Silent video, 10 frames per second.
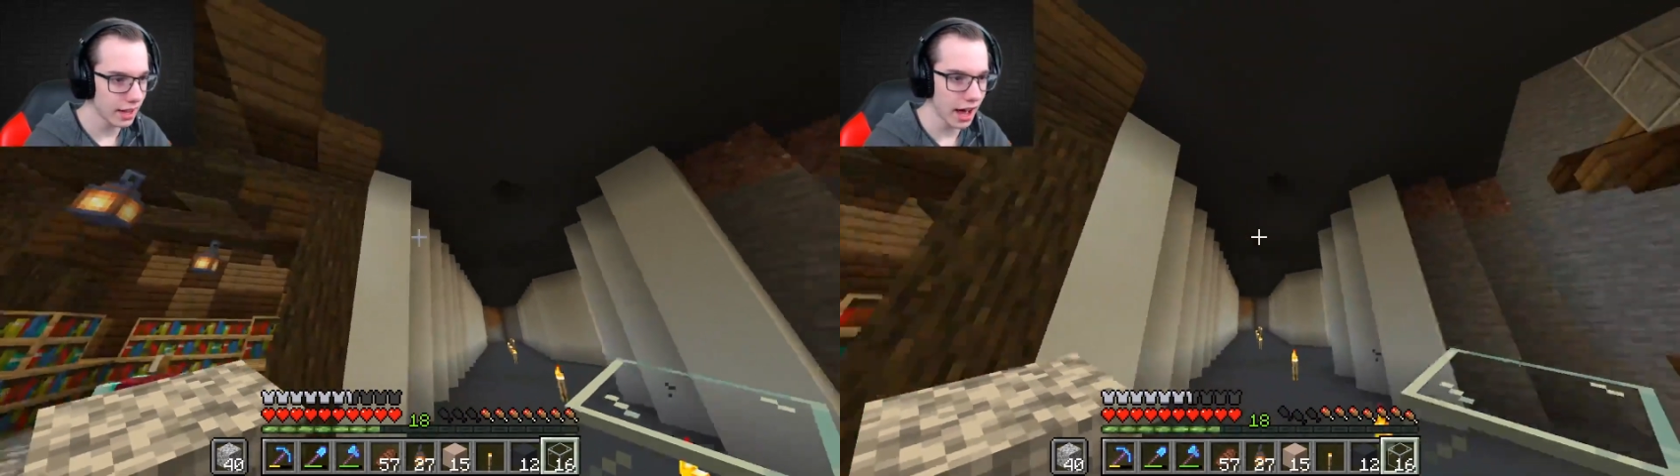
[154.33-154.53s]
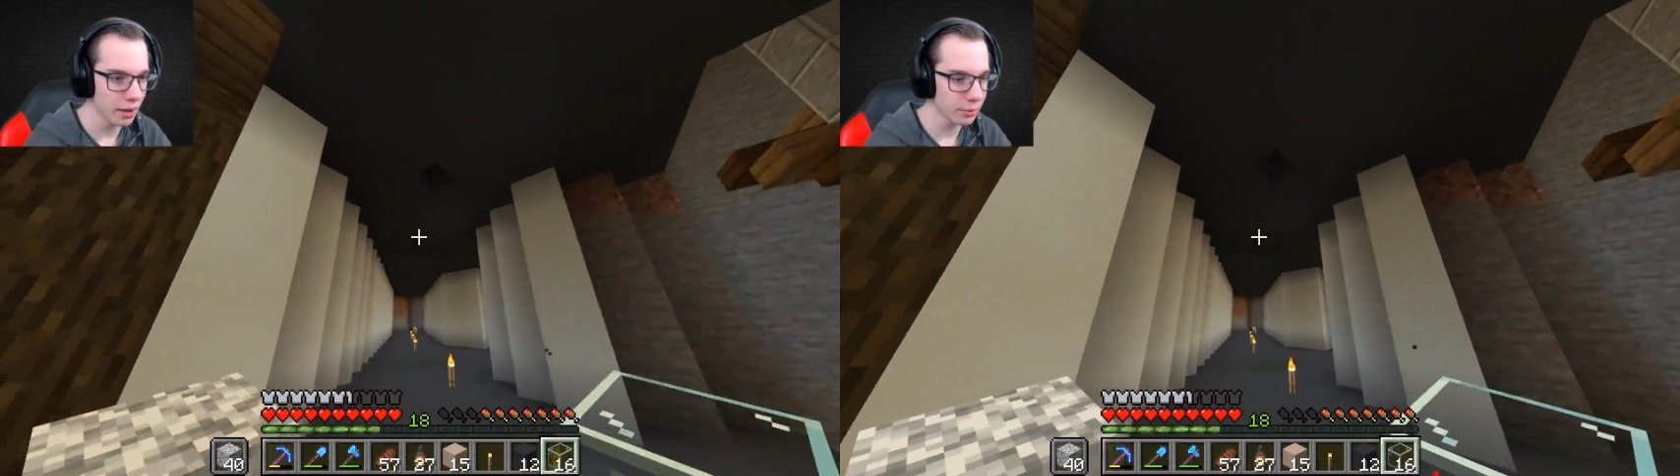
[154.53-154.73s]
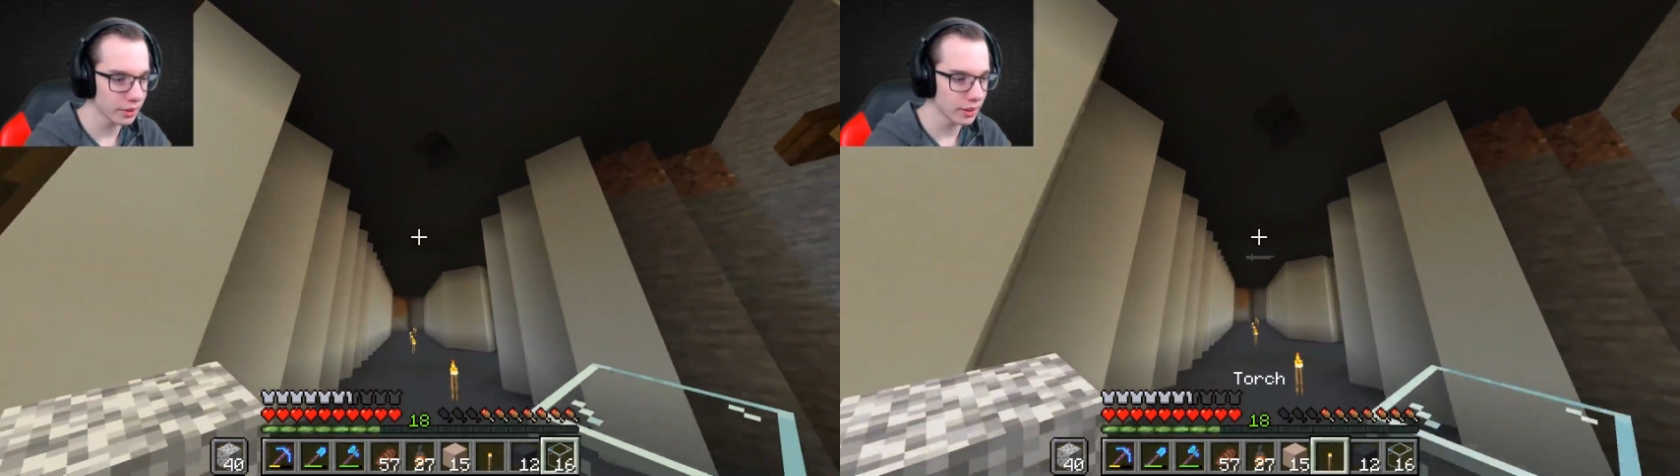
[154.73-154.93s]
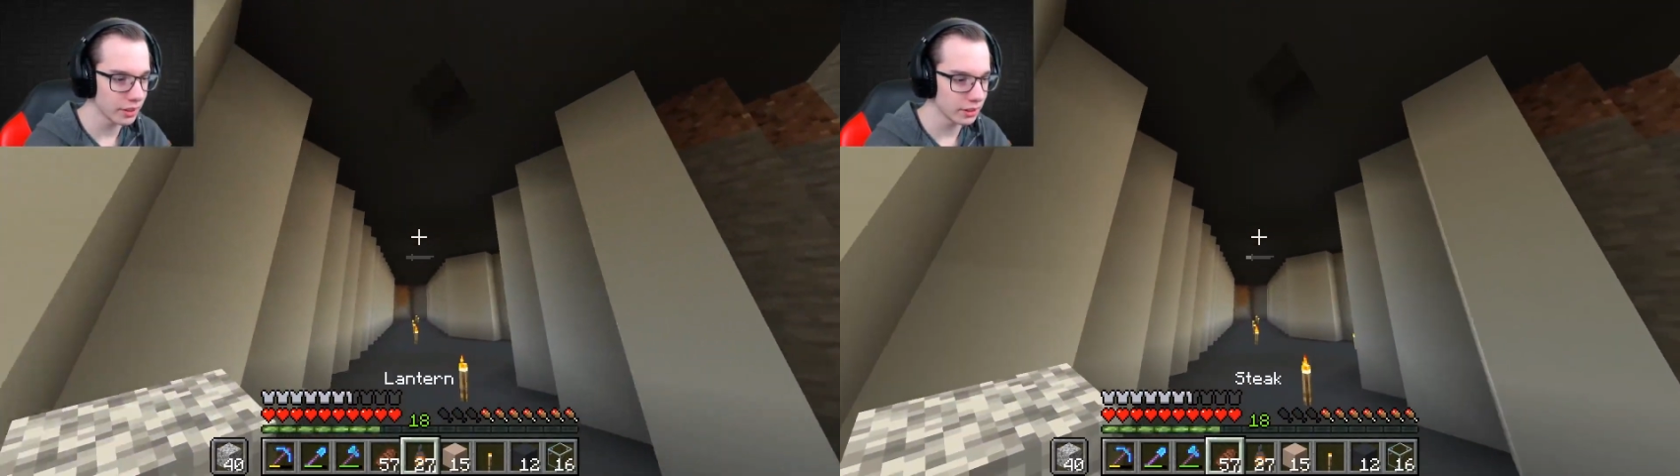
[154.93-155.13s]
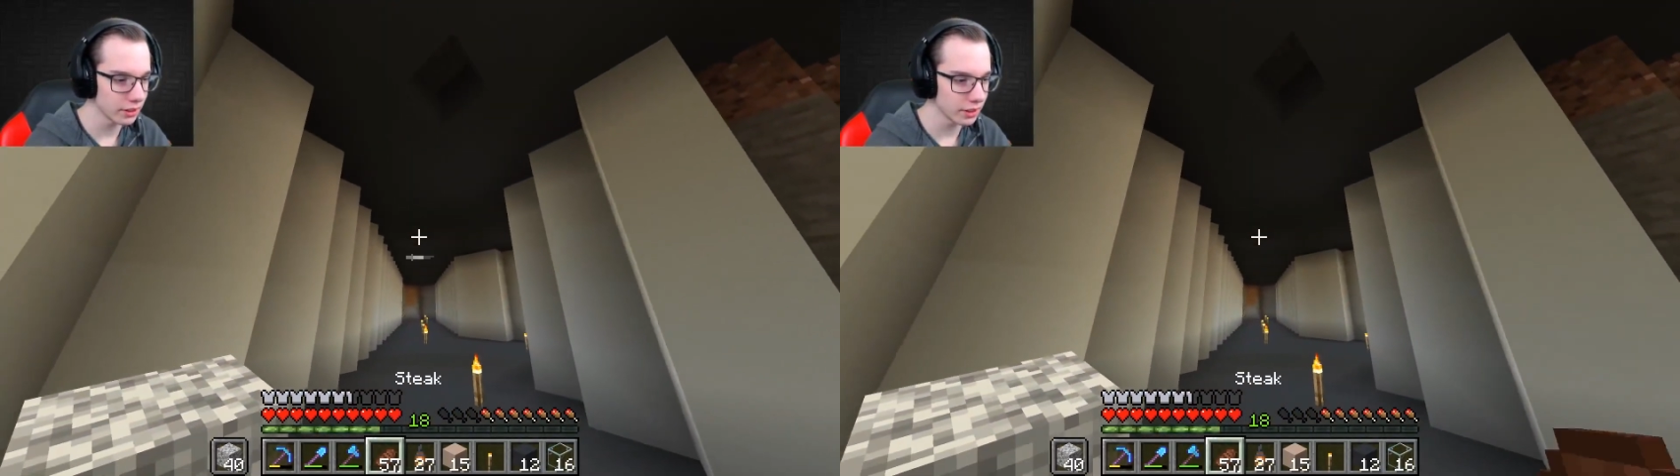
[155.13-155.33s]
I
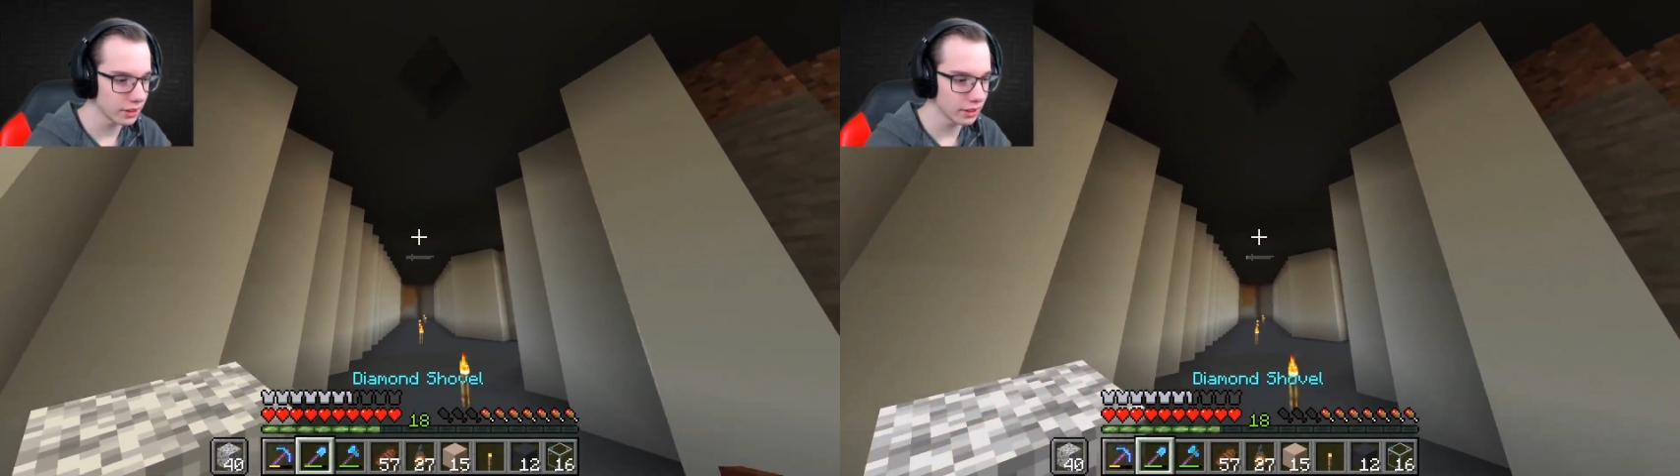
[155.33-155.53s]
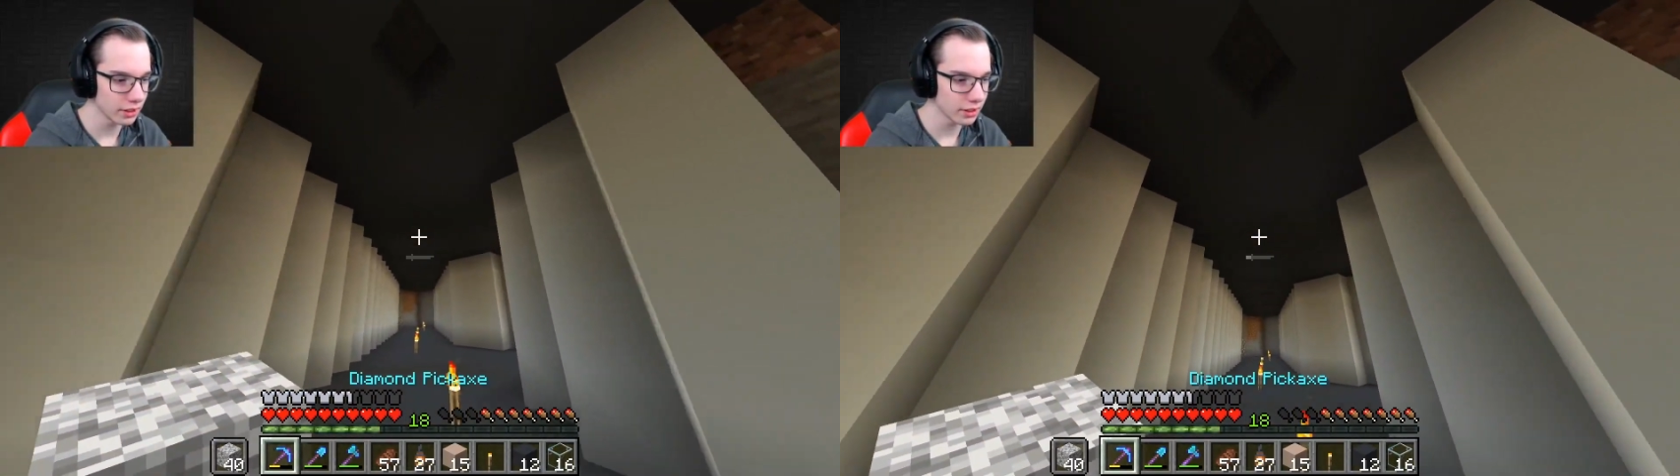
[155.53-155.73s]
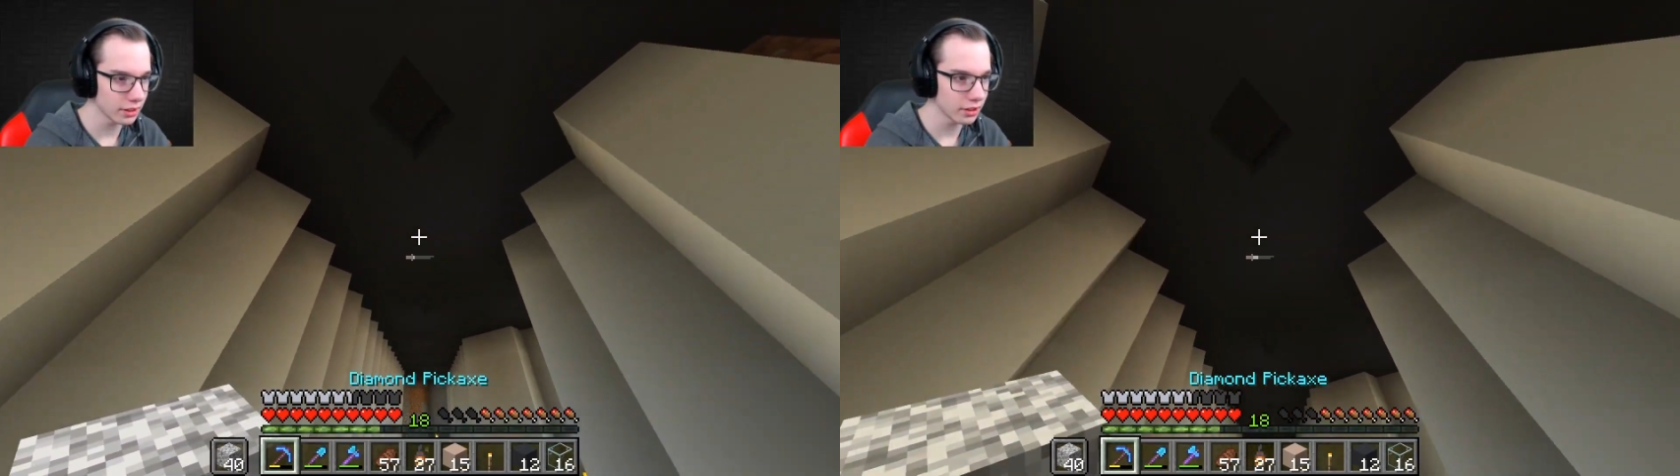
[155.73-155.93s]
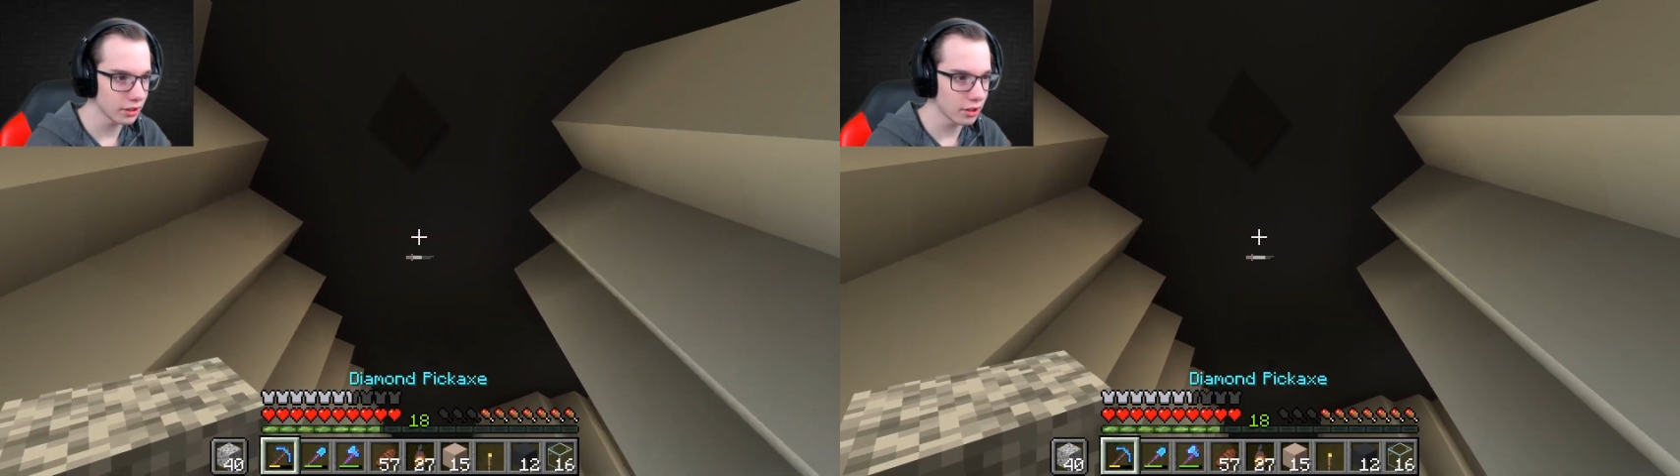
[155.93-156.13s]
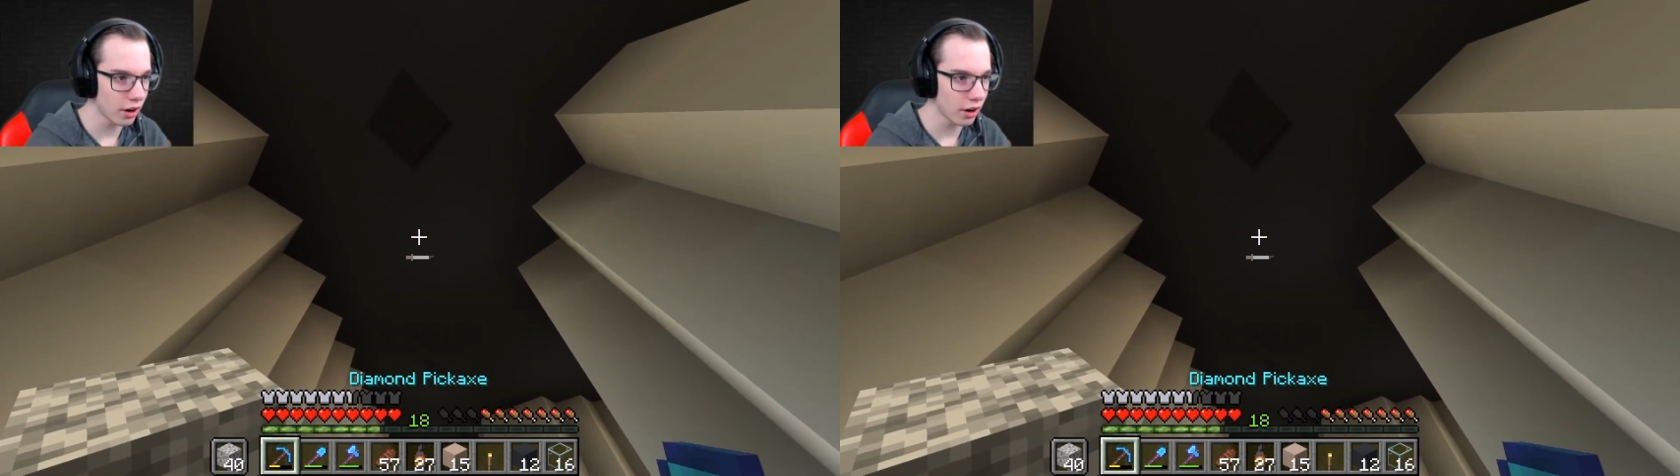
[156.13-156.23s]
would